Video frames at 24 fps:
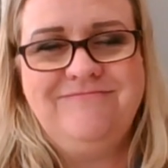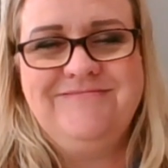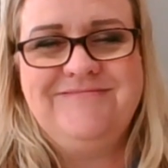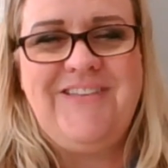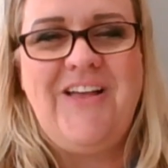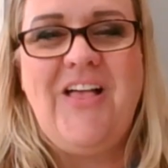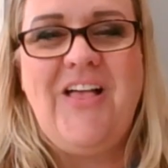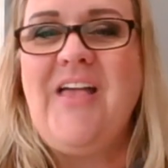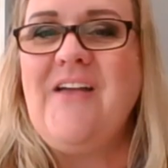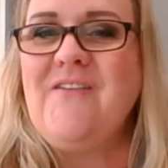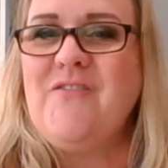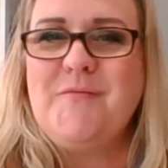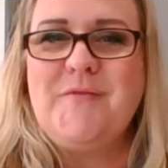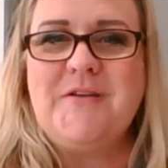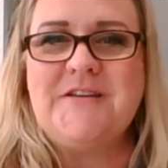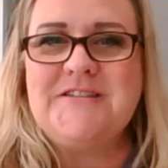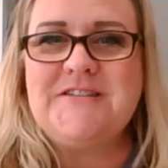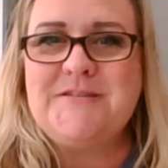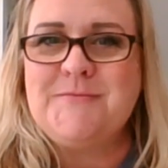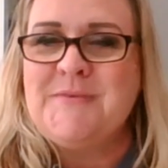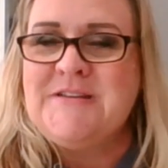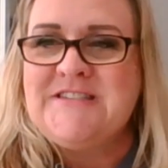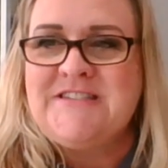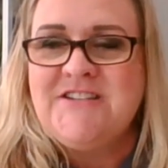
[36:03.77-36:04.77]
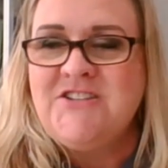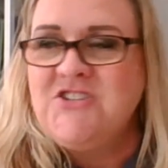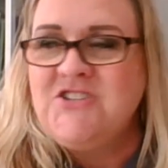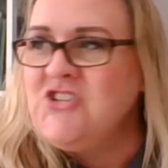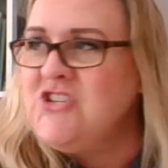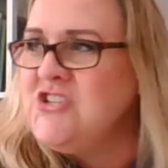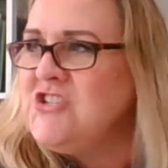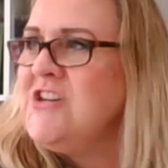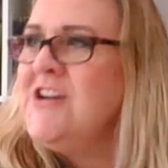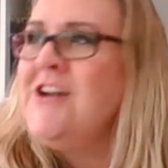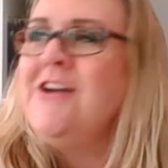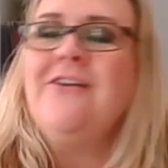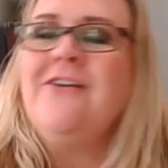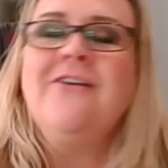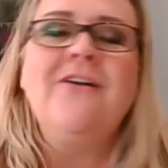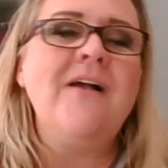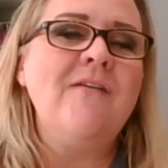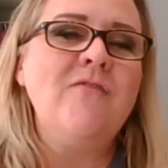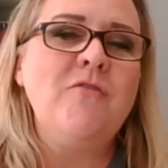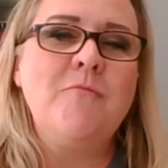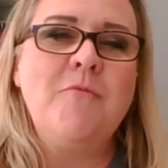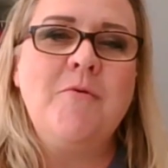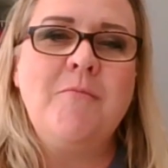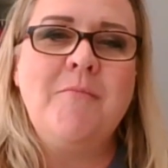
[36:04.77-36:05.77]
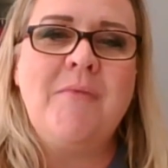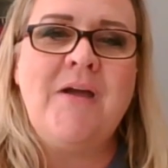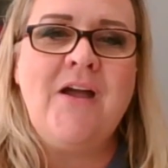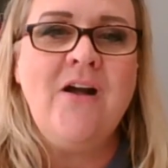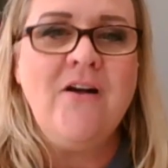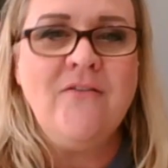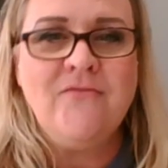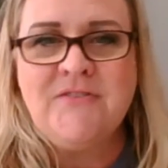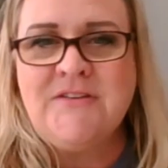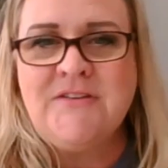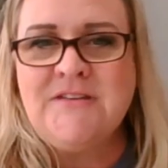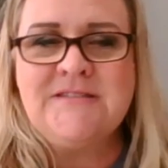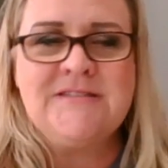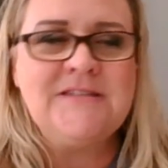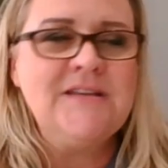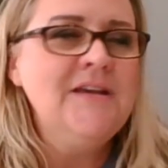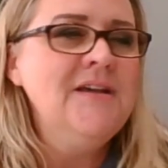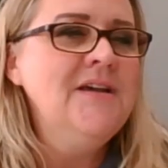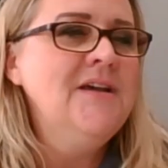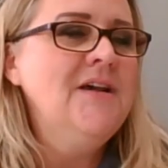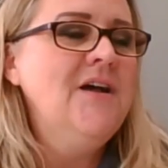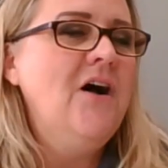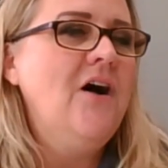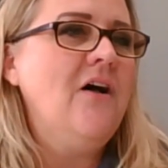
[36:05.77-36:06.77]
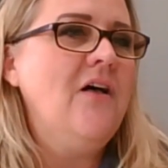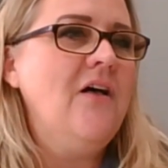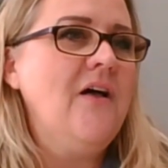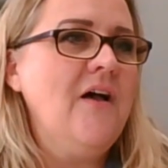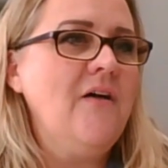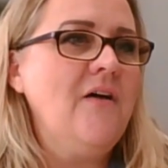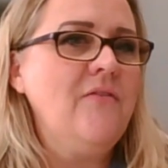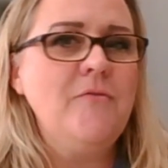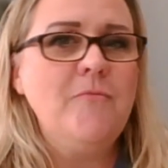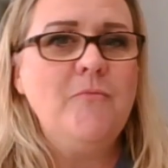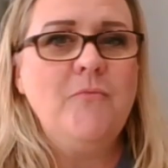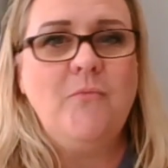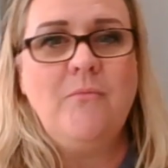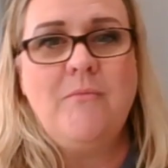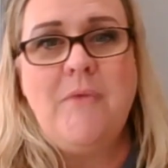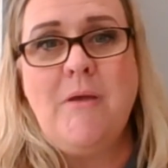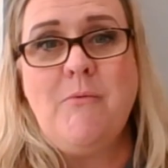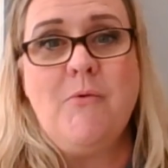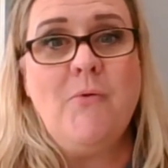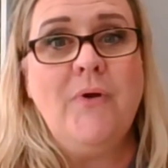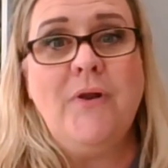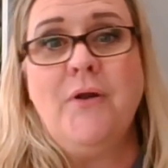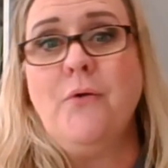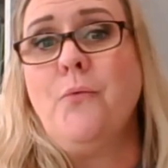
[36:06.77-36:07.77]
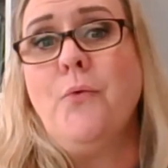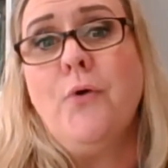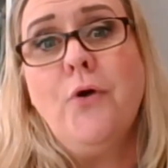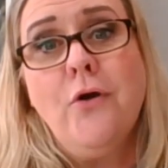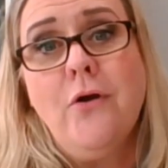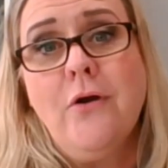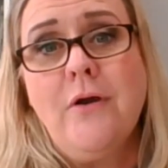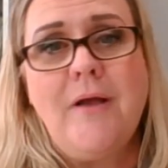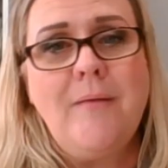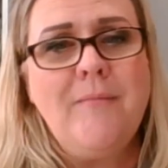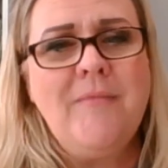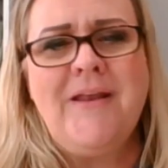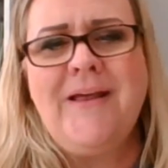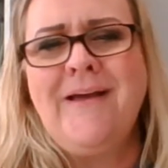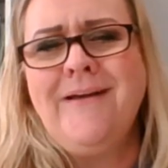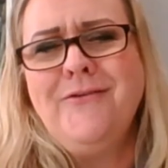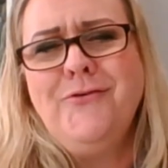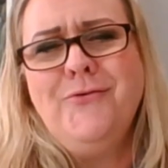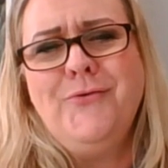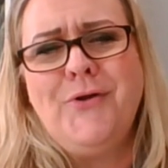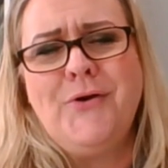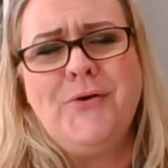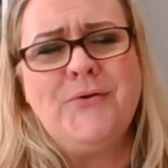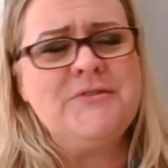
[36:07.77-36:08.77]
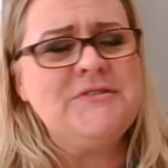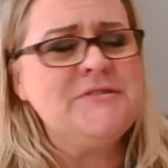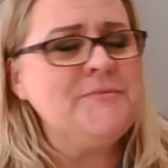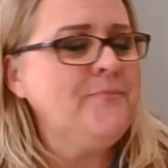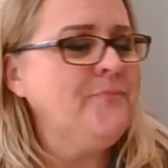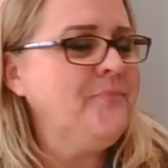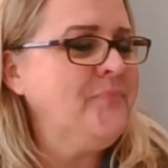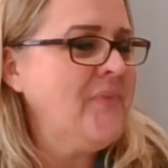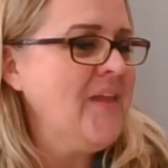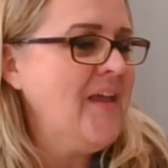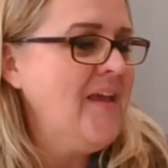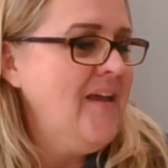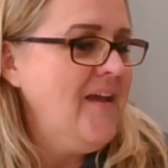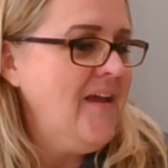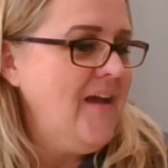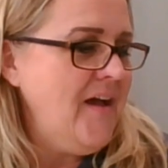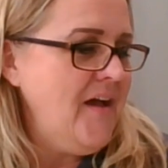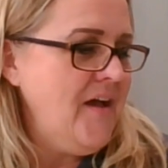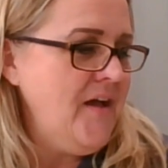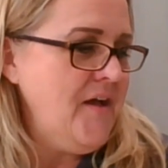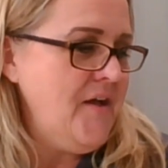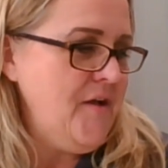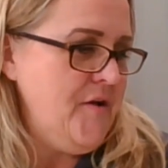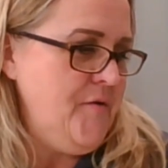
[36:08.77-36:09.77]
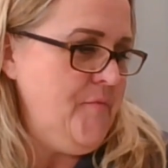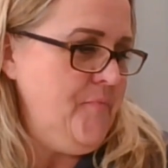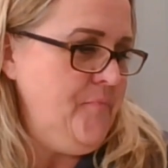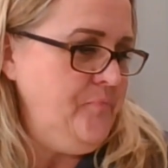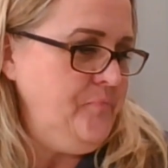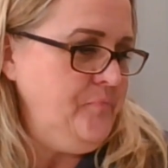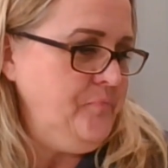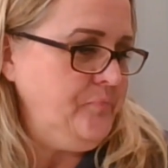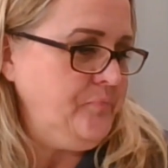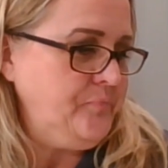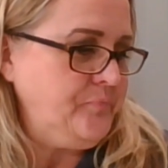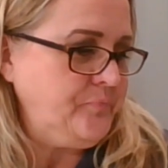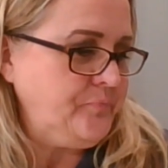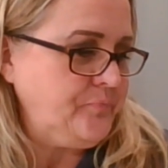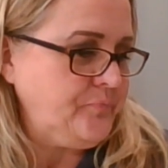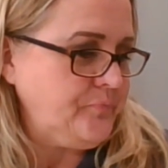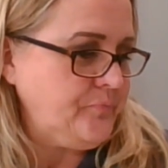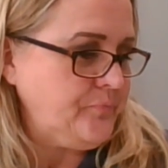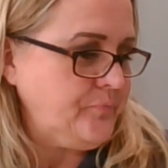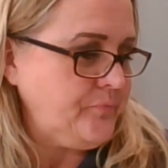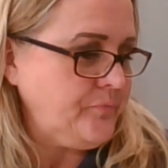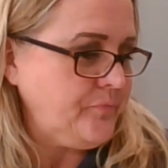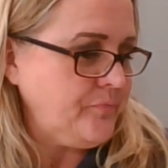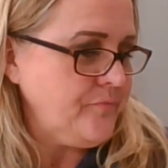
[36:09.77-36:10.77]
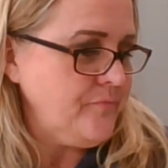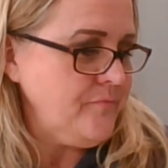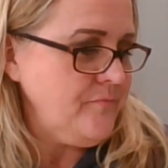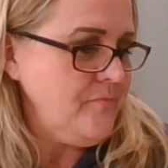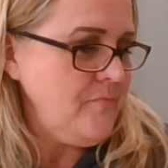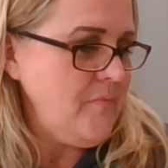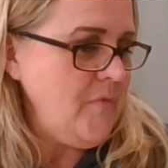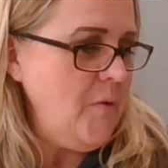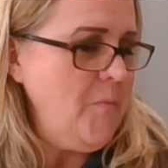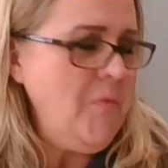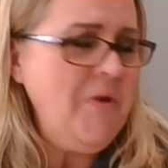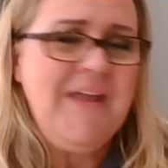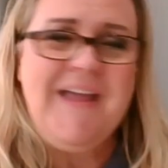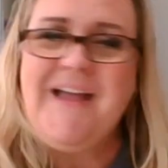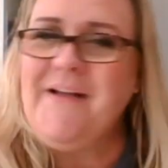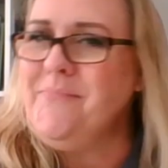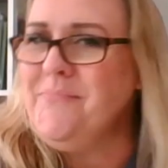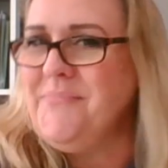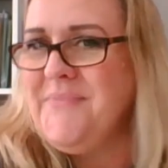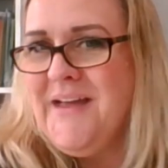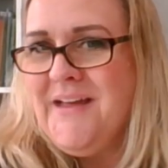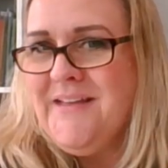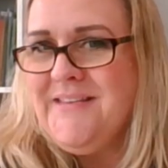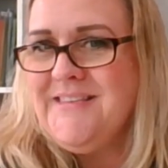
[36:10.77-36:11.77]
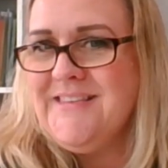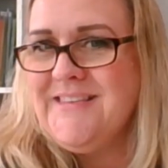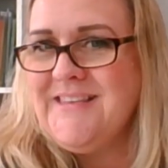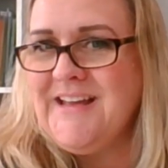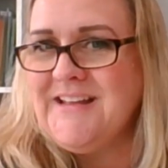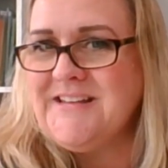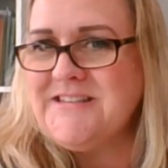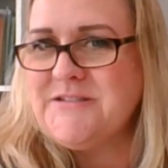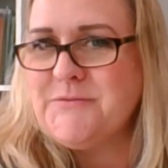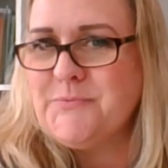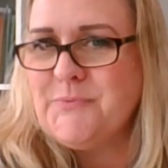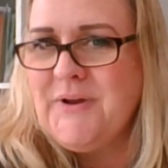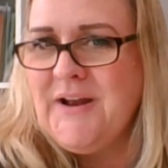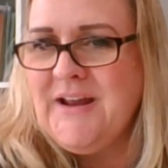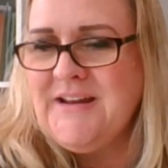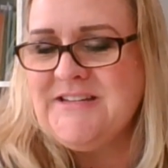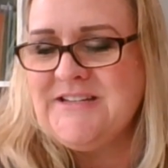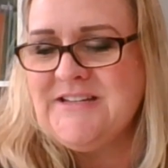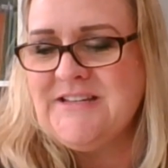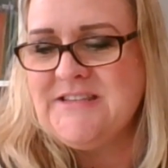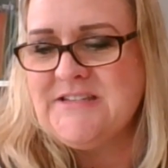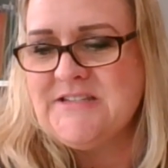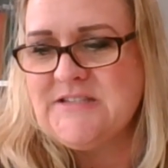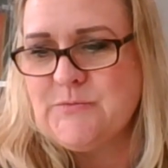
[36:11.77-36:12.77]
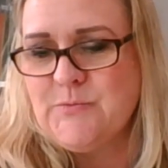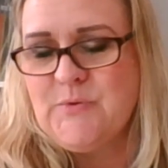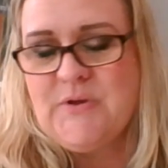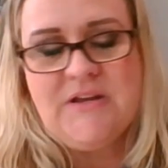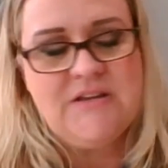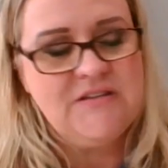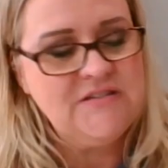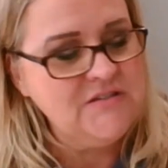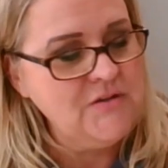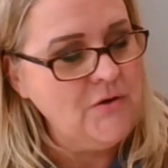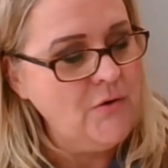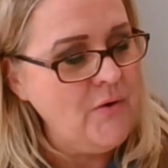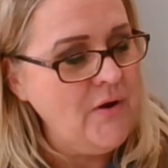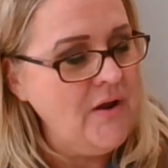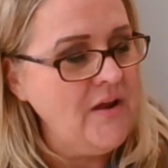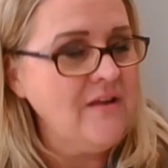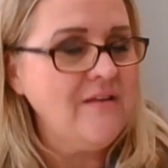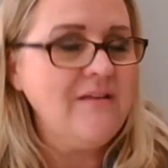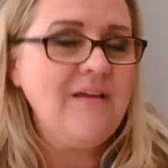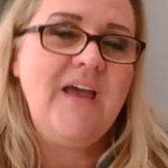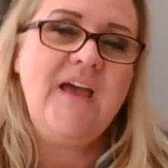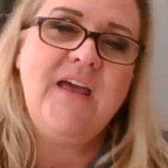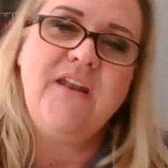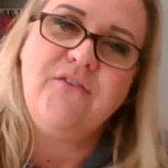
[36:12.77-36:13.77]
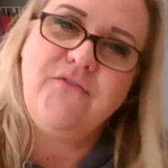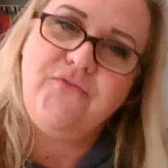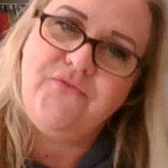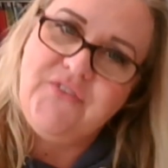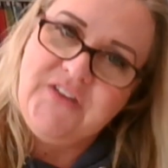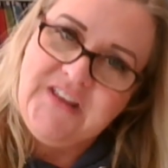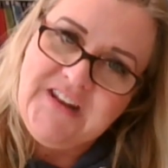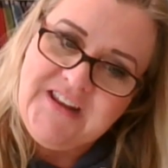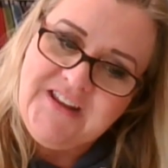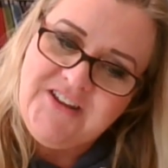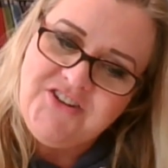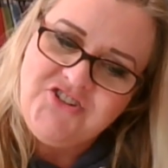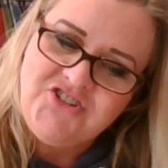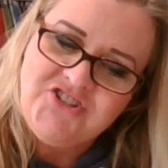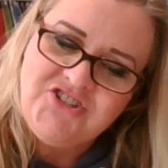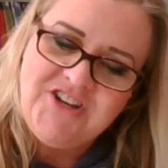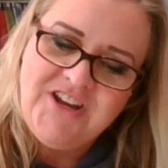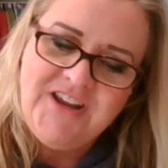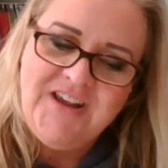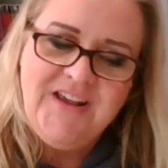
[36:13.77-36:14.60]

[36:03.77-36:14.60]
I'll have them next to my stitchy chair. I'll have them in my office. I'll have them maybe one at work. I mean, who knows? But yeah, that's what I did this week. So I had a finish.